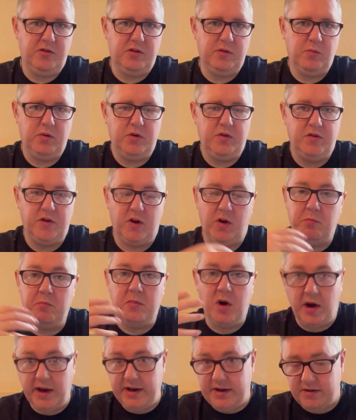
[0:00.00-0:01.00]
in one's own
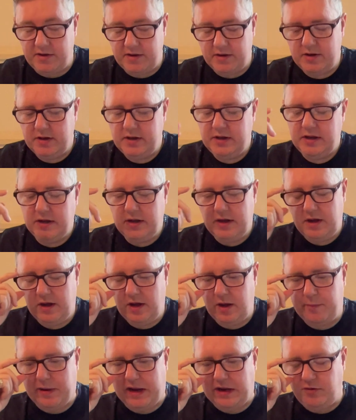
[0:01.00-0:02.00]
mind
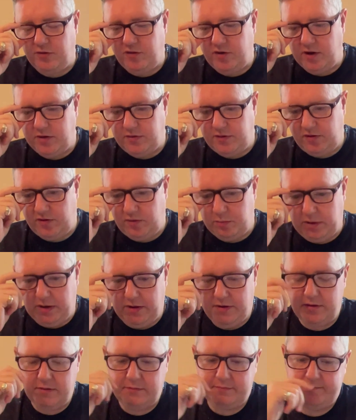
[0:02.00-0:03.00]
about Joseph
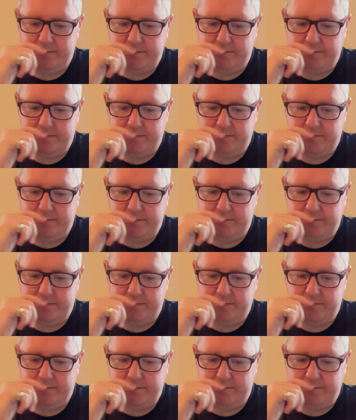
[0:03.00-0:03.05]
Smith.